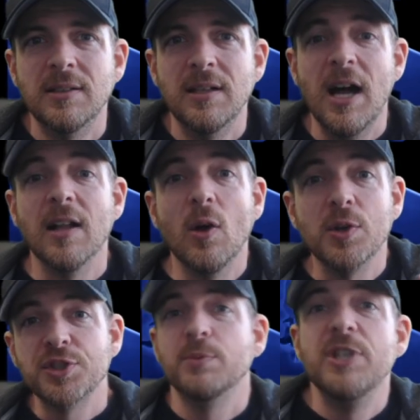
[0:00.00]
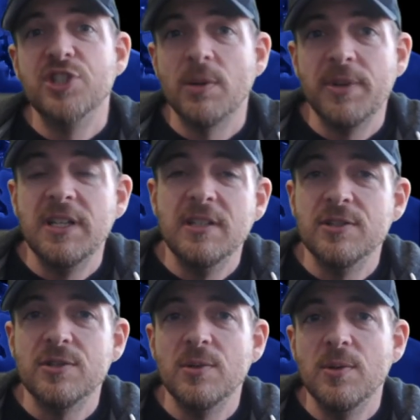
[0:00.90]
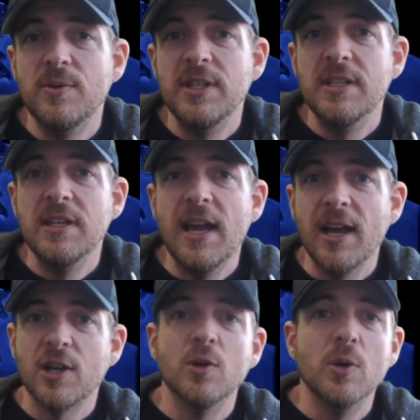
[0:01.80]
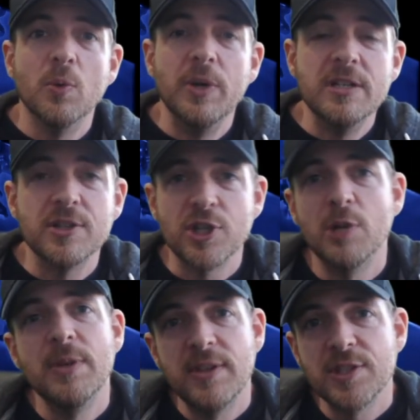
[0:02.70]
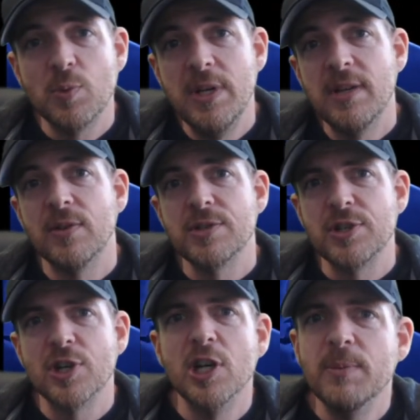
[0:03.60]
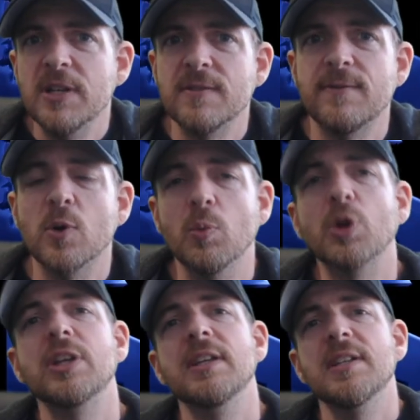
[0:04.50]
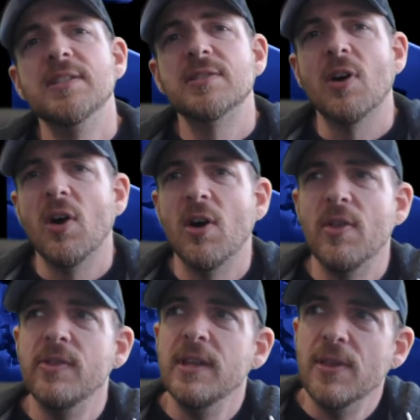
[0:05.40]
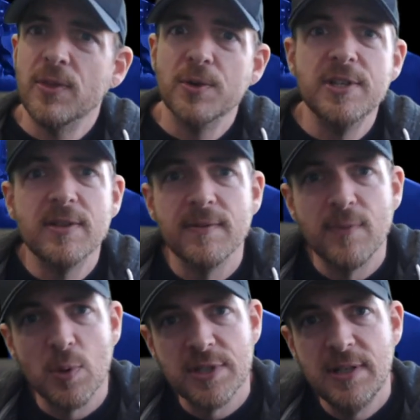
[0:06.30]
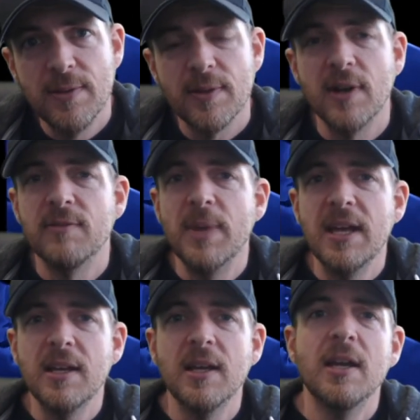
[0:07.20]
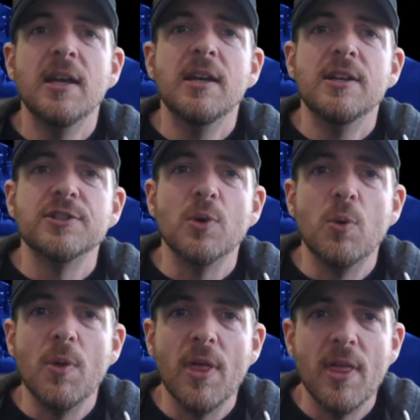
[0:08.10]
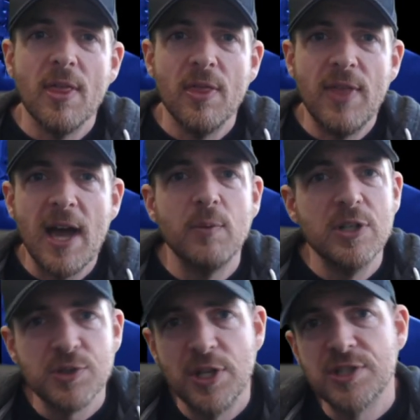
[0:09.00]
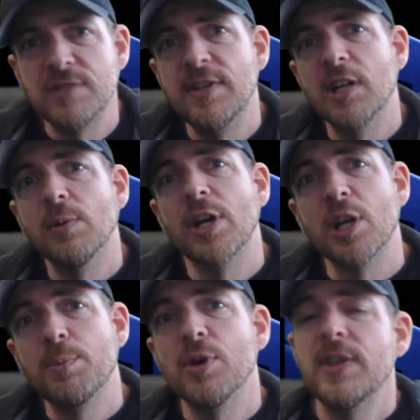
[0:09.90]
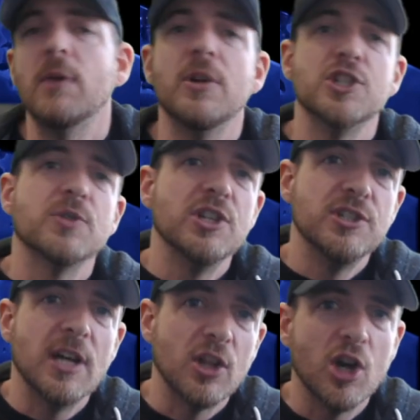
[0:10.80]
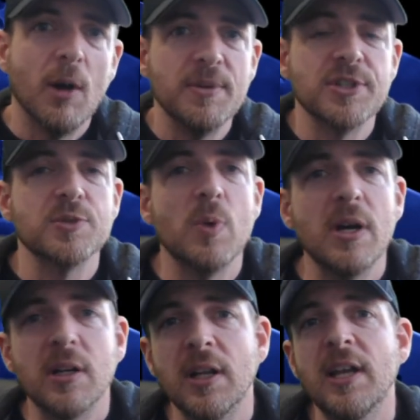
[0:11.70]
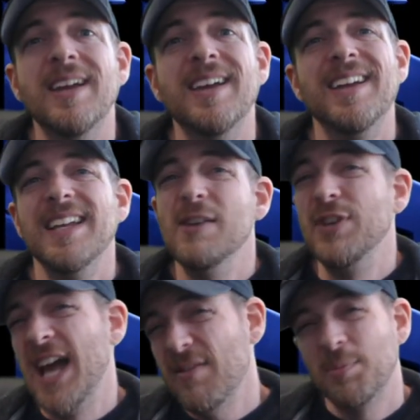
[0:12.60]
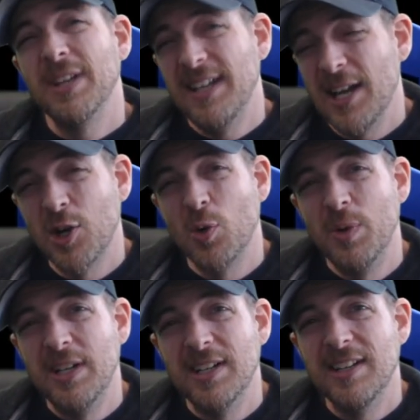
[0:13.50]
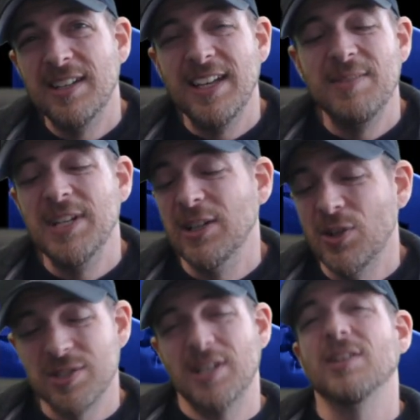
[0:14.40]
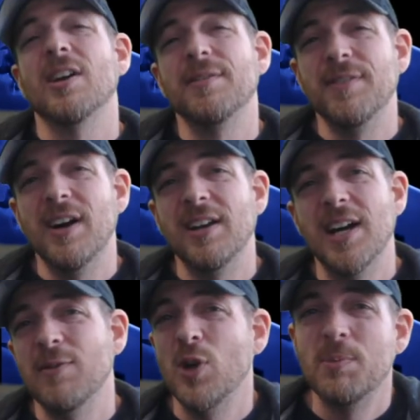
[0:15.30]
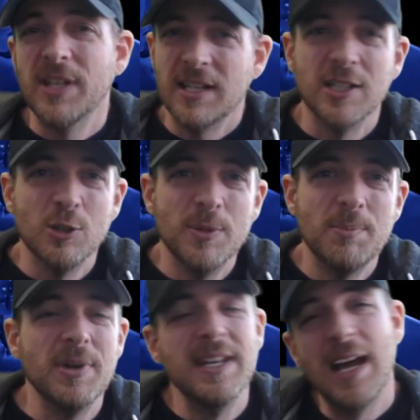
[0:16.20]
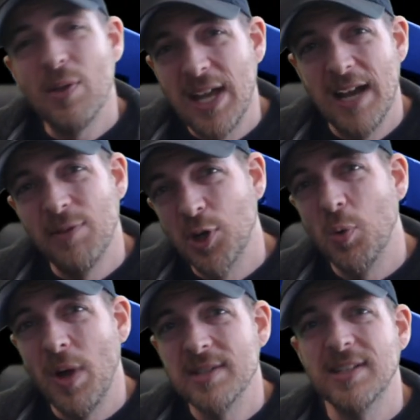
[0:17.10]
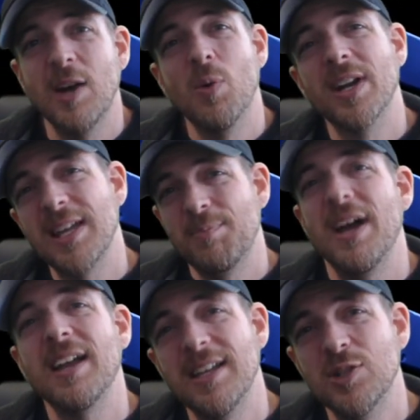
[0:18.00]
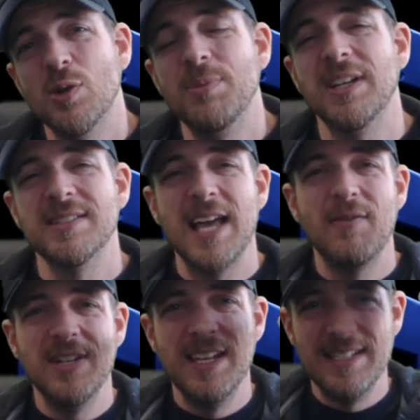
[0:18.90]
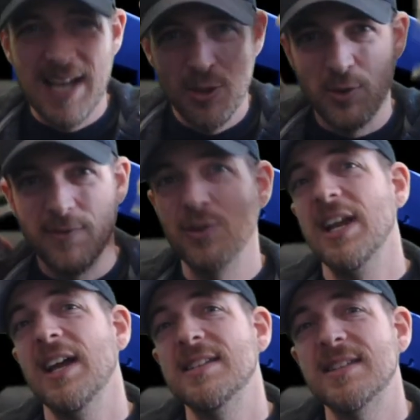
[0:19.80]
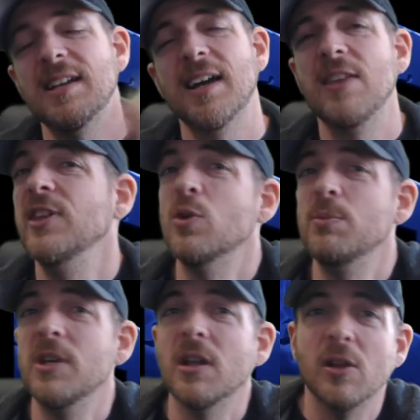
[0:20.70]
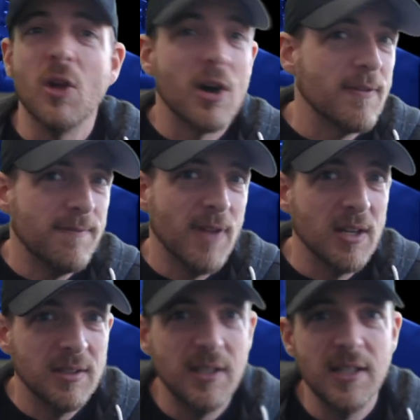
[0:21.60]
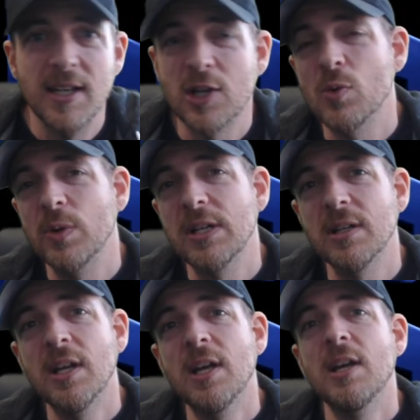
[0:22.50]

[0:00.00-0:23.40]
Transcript: I'll also be jumping into the Echo Arena tournament this week. There's a tournament for rookies on the 13th and 14th of May. So that registration is available. I'm going to put that registration down in the comments as well. If you haven't played Echo Arena, it looks like a lot of fun. I've only played a little bit, but now that I have the Quest, I want to get back into it because having a tether-free headset, I think would be a lot of fun in Echo Arena.